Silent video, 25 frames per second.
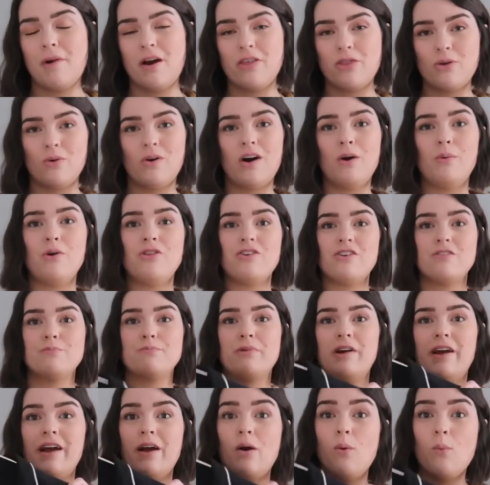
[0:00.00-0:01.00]
I thought I would just
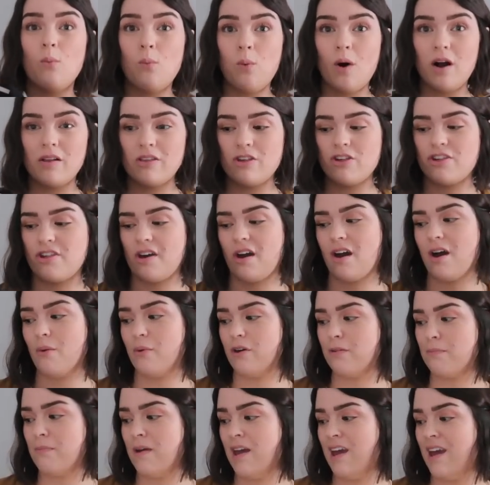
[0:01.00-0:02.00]
bring one shirt
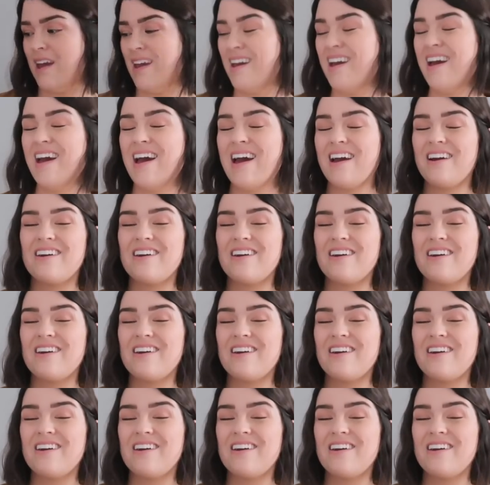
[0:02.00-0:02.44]
with me.